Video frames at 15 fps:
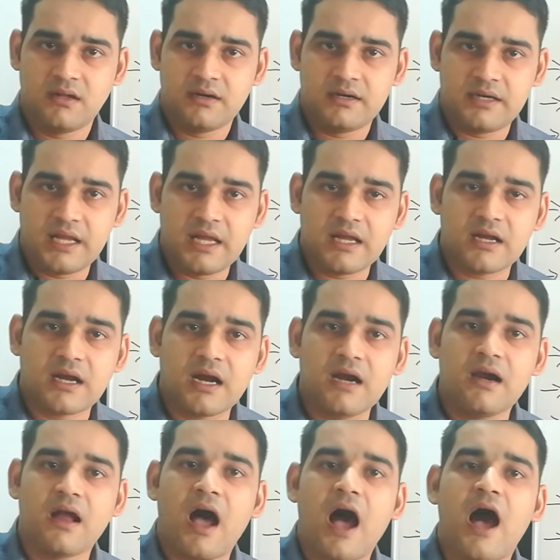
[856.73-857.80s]

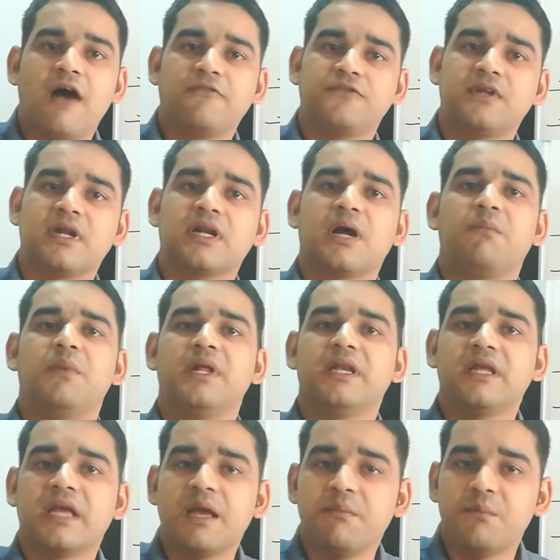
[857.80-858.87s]
taken after
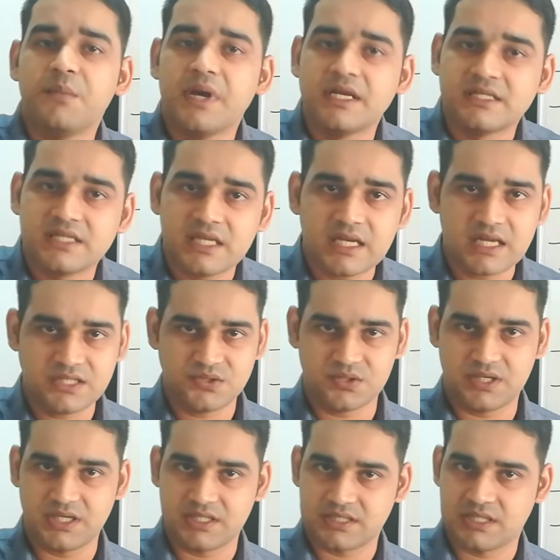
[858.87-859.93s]
completing a basic
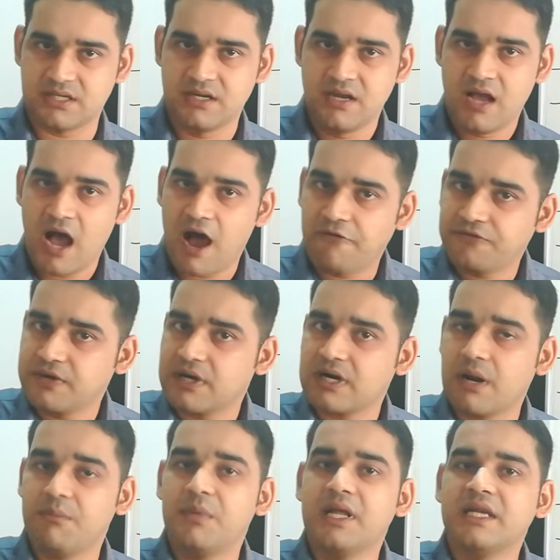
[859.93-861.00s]
education. After
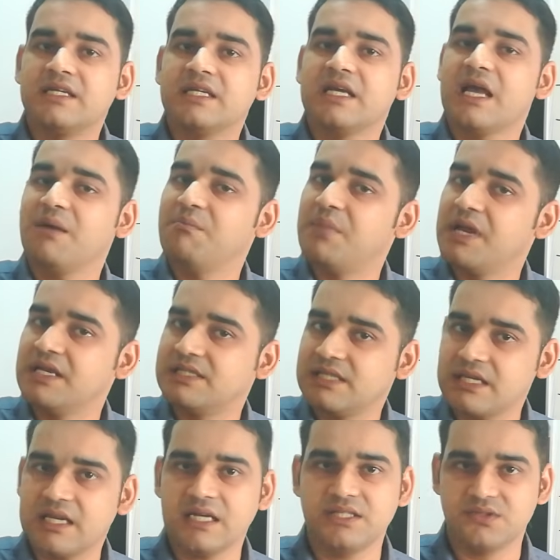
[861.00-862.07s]
completing a
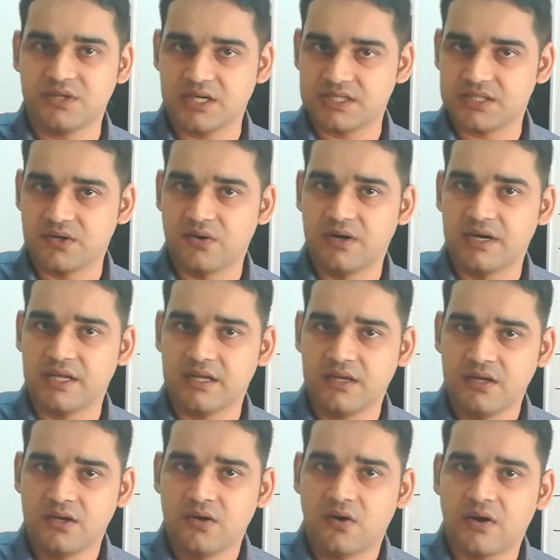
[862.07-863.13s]
basic education only.
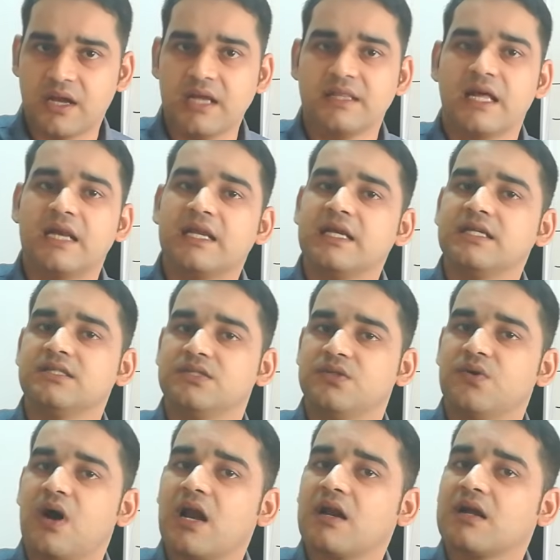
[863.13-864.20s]
Okay, that is
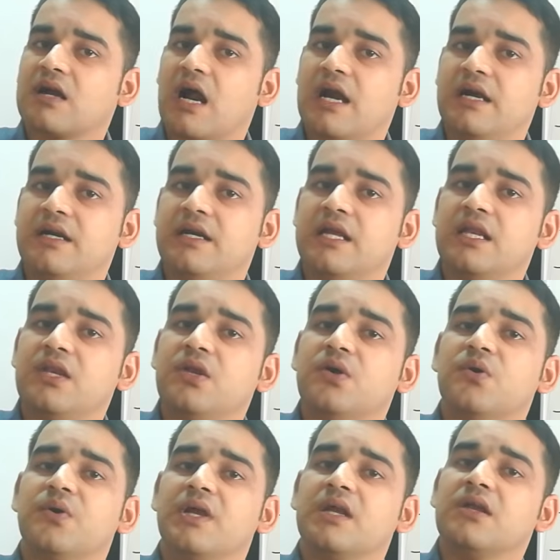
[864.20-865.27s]
you are
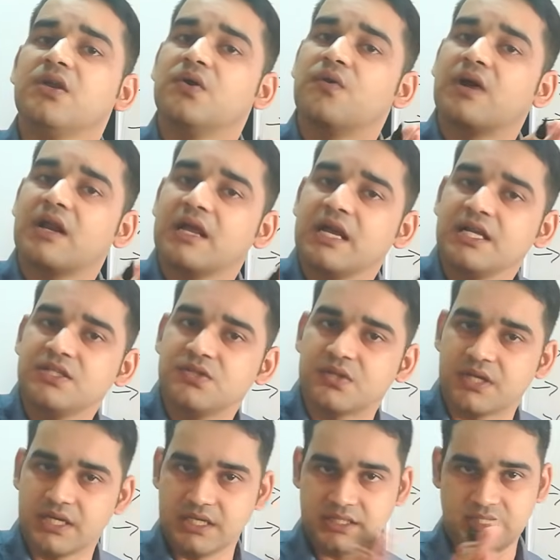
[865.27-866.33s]
continuing your
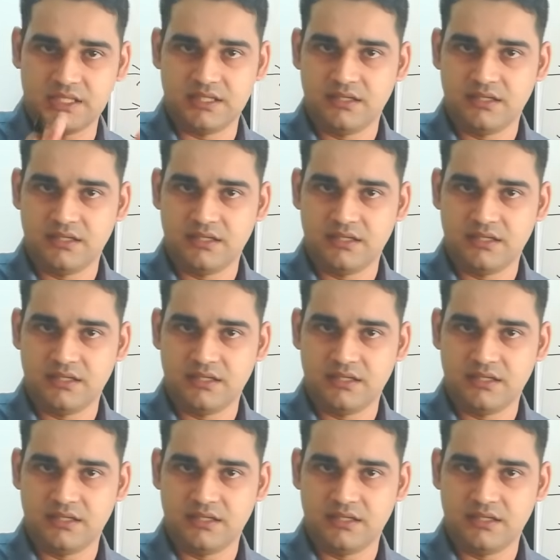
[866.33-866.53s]
education.